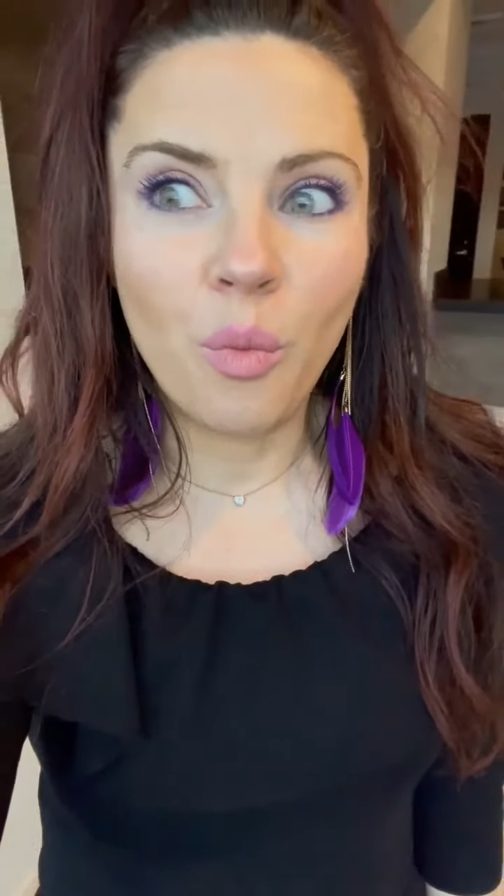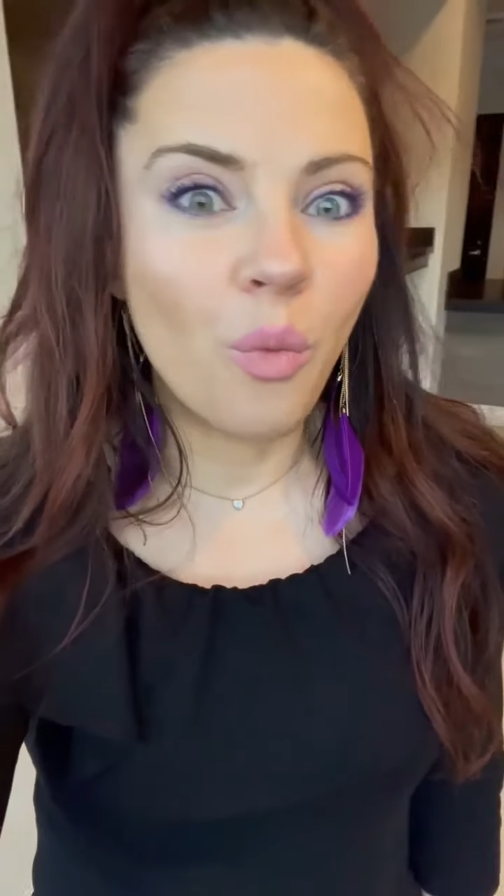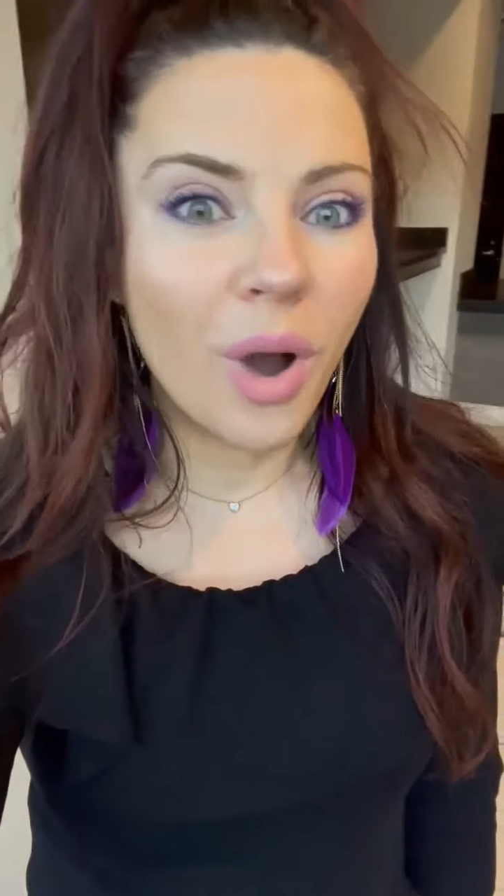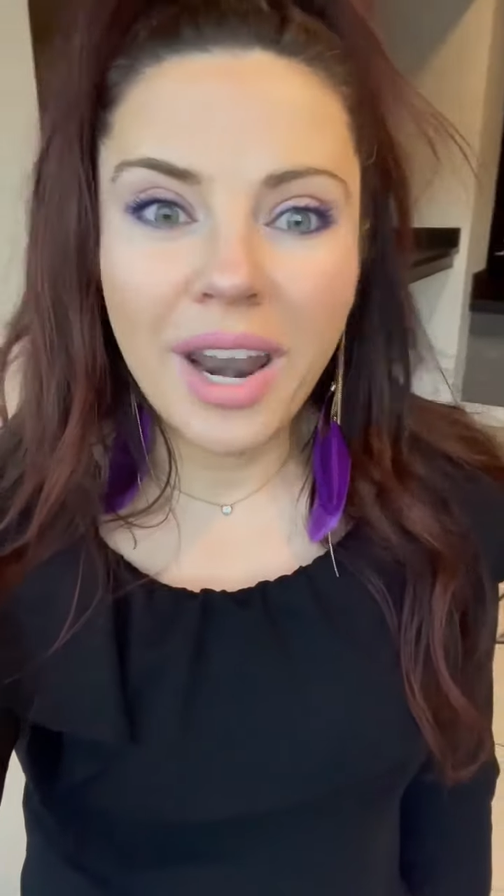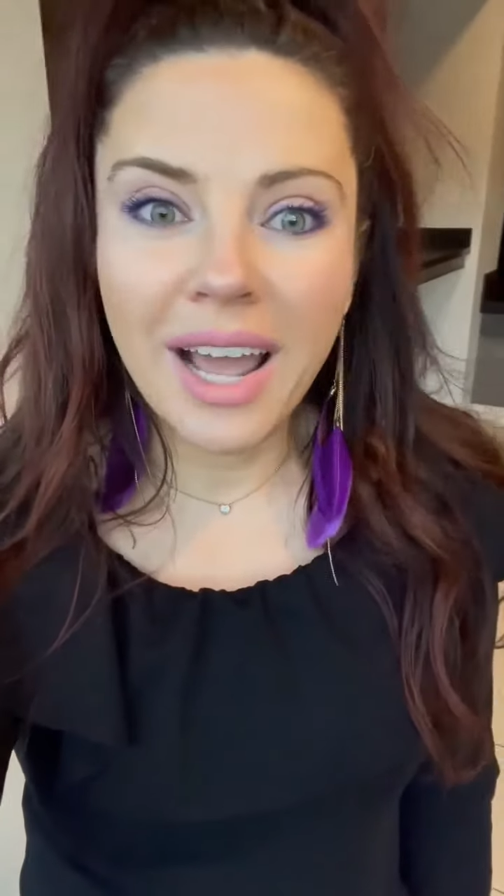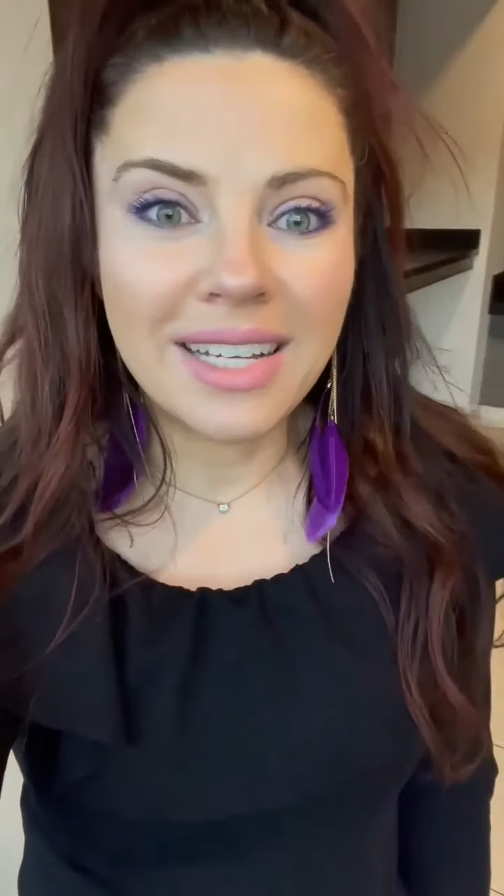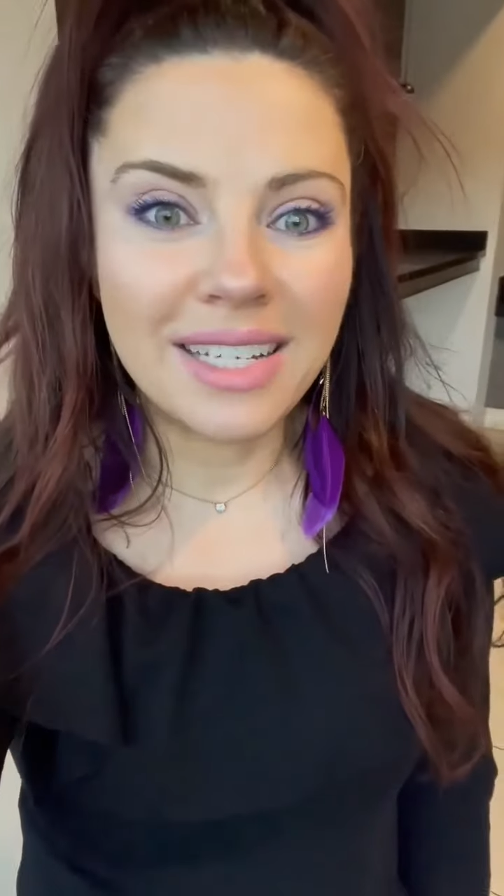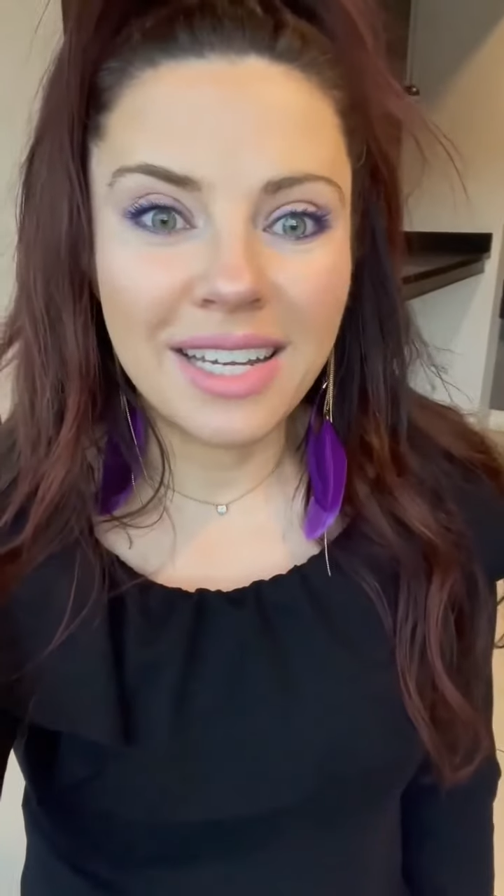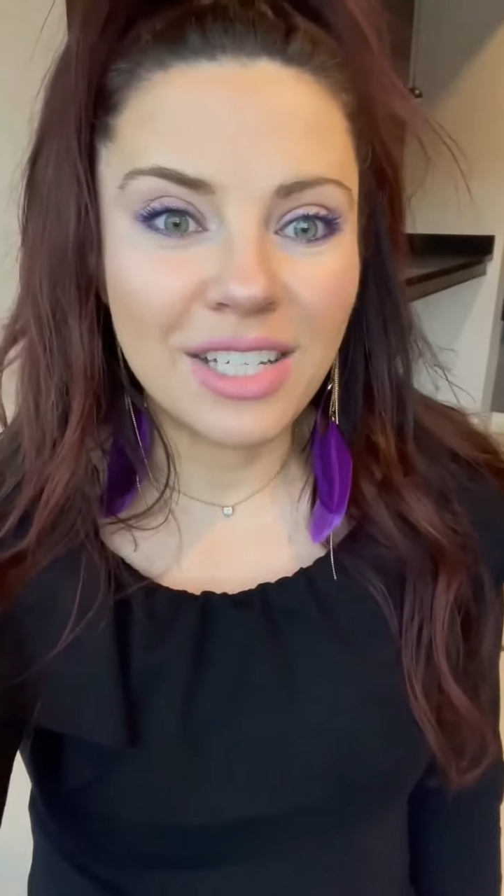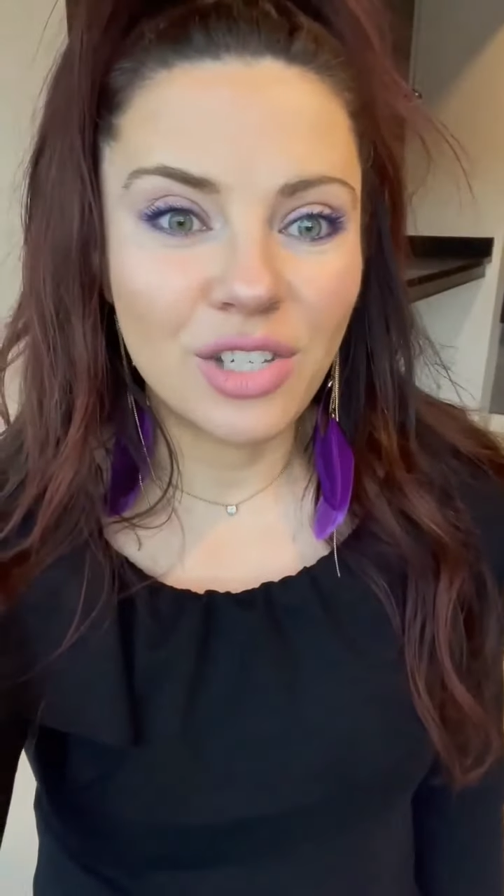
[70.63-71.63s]
What
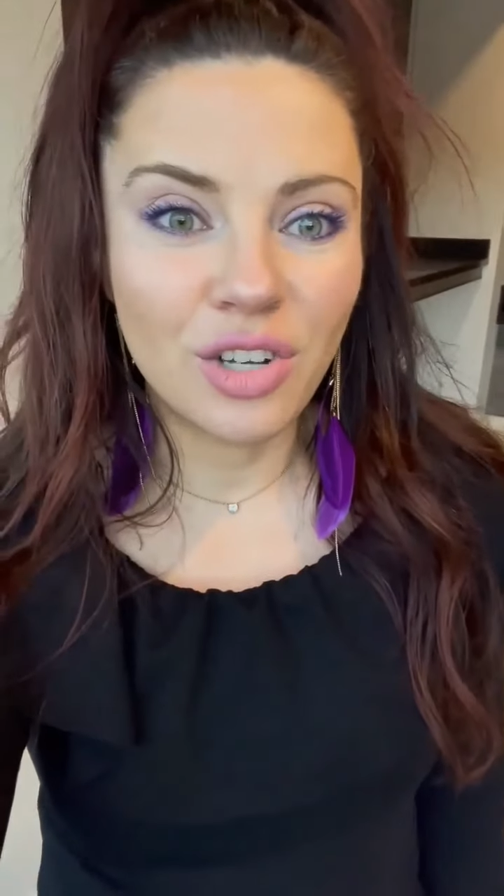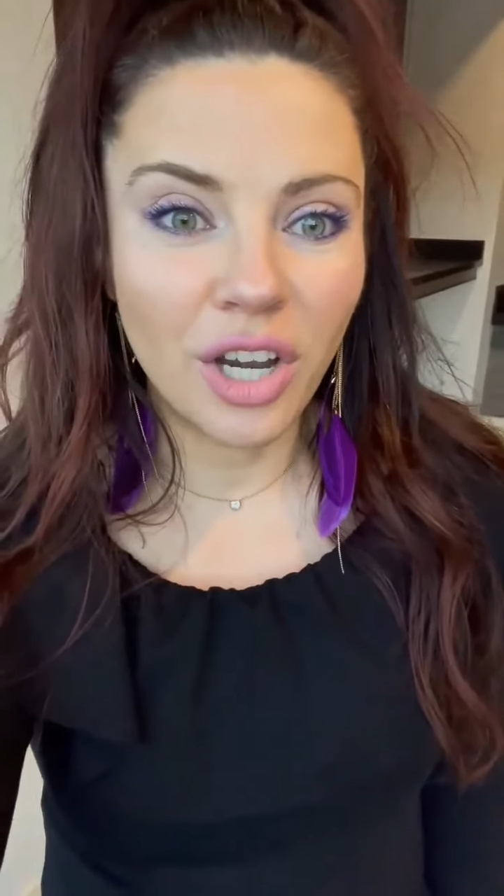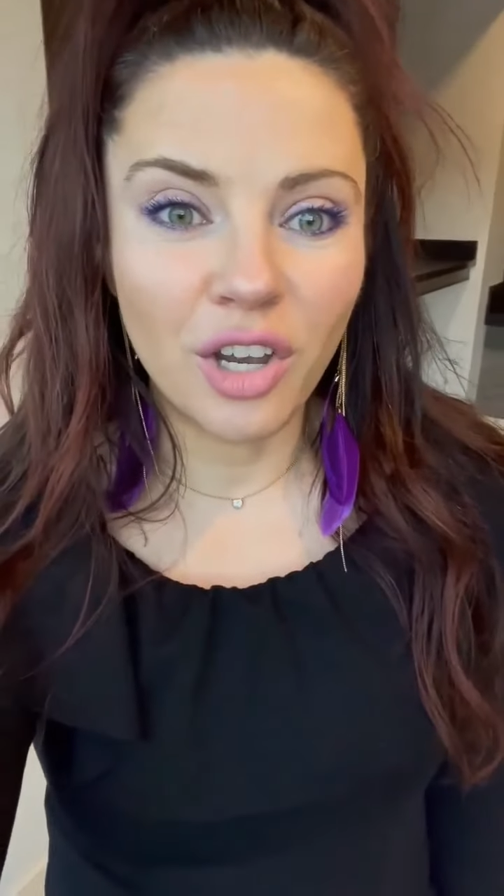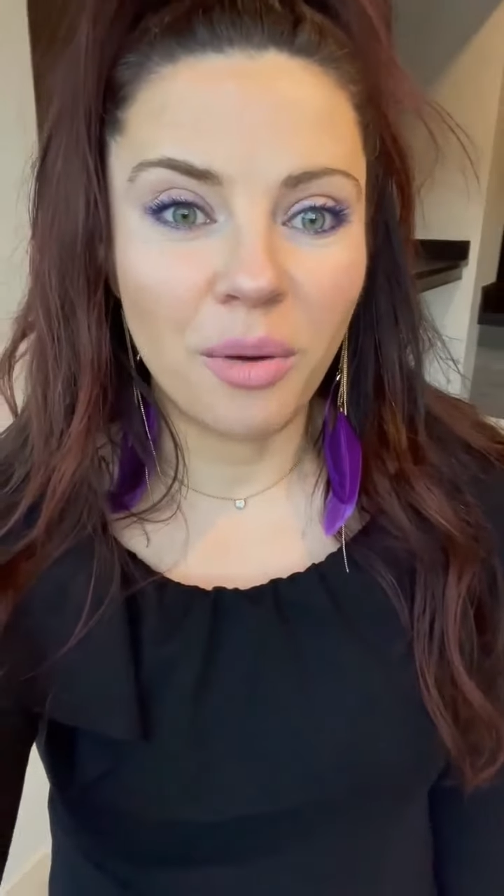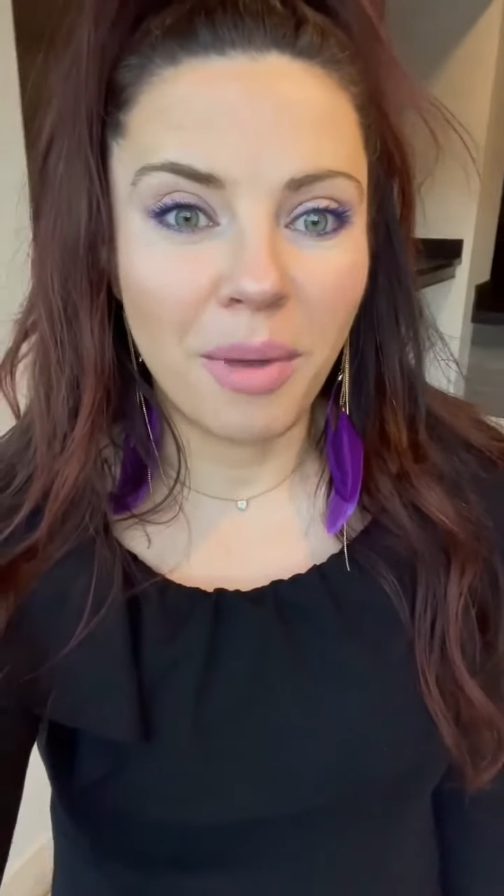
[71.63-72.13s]
idea struck in your